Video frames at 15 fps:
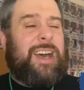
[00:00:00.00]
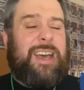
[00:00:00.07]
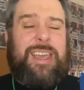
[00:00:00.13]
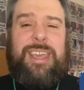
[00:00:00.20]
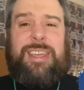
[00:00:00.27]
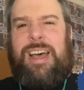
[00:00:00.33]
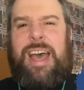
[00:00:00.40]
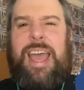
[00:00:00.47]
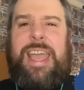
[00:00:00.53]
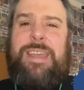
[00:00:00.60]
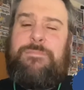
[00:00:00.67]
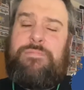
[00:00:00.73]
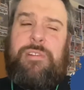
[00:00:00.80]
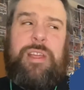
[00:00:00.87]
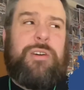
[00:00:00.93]
I
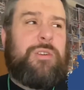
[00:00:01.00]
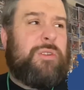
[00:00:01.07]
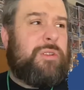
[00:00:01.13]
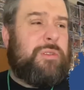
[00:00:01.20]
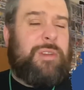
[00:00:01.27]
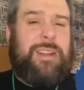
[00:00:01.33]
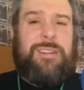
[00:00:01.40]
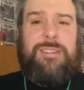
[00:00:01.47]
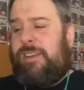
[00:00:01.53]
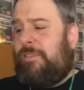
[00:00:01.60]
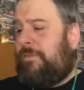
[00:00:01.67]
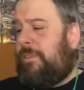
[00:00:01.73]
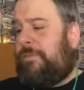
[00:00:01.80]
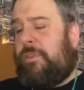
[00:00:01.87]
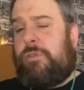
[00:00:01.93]
hate pre-ordering
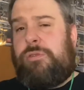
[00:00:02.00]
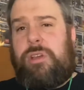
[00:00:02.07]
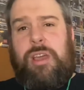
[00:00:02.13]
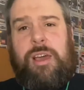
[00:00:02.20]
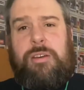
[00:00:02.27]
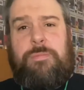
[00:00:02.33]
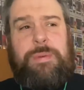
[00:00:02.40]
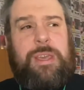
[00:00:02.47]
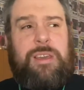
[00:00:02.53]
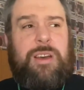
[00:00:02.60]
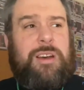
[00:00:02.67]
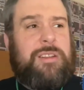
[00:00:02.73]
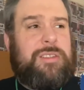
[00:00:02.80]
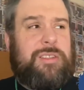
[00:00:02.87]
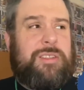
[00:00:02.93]
for Funko
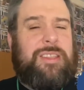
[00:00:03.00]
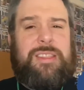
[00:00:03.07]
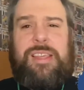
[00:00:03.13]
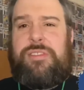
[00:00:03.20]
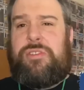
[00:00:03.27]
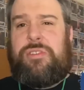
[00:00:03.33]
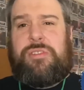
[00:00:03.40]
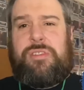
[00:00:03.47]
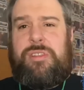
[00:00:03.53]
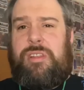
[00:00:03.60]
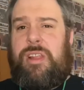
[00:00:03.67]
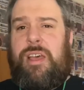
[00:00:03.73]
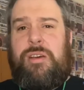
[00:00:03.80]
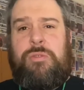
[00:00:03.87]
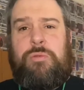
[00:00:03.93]
because there's just
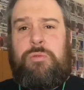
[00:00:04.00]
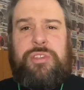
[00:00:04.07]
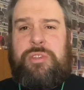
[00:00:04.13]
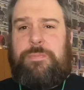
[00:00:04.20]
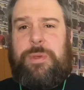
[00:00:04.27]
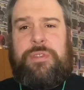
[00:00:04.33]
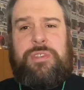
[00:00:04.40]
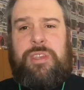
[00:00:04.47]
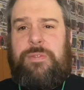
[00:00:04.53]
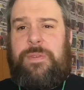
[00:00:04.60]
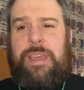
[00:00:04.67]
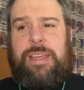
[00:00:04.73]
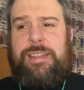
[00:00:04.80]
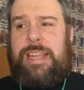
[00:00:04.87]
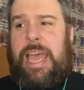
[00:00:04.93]
no
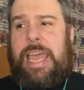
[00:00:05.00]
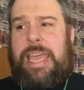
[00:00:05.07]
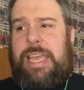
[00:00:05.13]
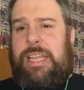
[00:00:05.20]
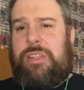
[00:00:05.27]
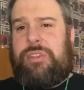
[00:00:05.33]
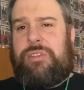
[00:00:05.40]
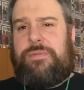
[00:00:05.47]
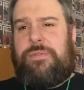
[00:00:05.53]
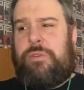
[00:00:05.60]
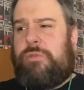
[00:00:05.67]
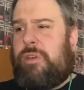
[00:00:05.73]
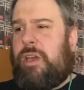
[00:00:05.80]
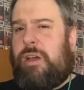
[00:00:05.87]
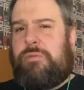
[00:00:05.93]
specific dates.
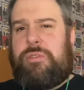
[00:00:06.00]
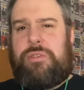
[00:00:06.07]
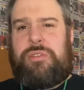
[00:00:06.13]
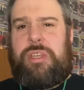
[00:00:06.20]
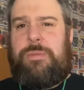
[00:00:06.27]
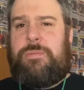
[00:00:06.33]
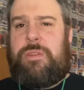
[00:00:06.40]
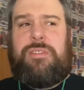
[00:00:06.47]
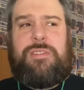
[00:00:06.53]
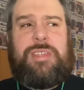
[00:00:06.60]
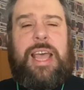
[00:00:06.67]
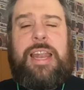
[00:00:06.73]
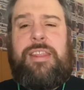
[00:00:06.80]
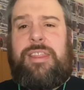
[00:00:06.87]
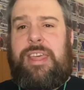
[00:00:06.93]
Funko just seems to
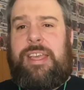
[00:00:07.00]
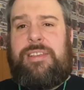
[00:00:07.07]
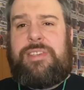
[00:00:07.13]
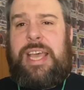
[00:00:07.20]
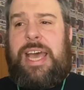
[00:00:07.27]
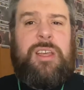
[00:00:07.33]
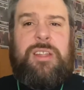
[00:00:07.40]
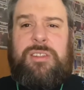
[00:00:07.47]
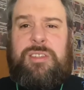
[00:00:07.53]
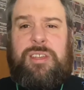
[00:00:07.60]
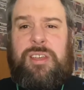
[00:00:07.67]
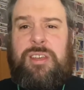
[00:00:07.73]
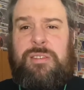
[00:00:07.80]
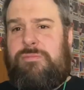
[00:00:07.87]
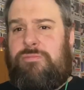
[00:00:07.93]
send things out
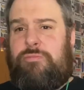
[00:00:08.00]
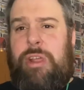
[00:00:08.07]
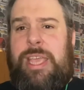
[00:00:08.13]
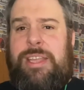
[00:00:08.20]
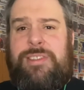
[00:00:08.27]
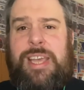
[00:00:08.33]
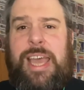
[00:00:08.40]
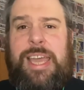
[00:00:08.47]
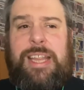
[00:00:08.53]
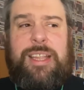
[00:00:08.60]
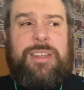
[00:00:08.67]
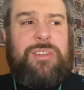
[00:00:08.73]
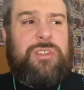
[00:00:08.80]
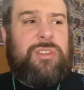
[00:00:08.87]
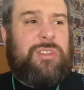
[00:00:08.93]
to
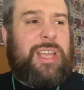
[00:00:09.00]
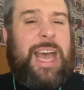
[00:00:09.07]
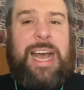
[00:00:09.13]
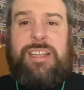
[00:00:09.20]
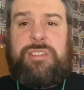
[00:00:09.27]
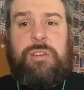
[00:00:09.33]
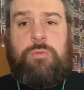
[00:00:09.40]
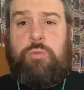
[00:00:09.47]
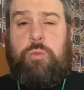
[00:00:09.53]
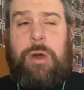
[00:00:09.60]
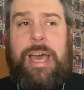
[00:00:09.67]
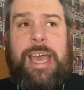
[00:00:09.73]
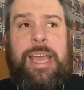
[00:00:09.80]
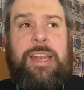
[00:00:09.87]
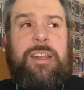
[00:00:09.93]
retailers as and
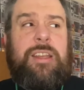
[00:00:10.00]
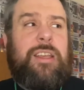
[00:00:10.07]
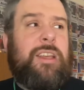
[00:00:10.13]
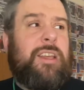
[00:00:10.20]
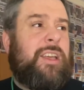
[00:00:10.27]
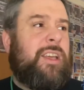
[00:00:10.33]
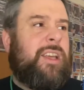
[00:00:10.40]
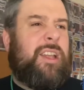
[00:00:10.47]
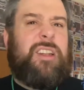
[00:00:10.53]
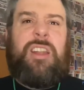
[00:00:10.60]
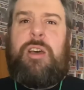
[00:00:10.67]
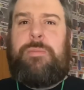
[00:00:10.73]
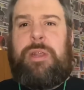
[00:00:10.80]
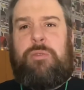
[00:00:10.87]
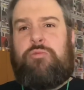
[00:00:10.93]
when, and
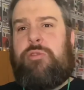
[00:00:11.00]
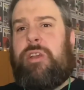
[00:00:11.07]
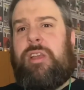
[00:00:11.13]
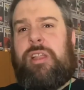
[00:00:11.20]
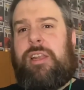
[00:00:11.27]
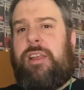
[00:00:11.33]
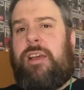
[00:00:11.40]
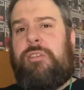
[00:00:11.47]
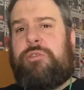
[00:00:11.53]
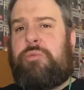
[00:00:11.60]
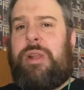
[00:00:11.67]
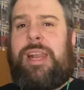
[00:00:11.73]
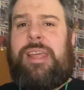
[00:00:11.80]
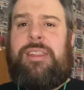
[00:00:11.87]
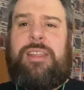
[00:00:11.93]
nobody really knows
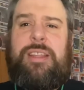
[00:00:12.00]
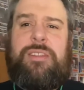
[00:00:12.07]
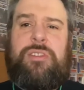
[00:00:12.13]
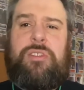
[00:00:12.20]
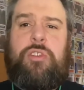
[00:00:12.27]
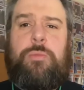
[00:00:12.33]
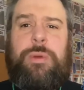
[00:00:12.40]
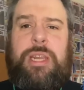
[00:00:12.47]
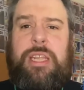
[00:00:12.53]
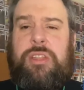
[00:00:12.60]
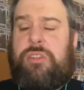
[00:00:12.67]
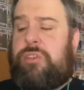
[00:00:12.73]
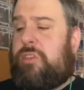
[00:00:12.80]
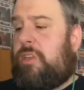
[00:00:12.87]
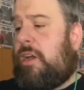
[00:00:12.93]
when anything's coming
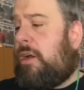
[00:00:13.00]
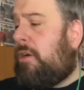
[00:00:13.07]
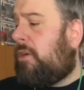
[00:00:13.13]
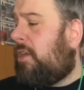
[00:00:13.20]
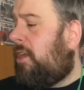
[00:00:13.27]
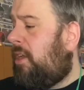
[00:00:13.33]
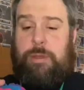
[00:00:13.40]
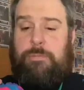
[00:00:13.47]
in stock.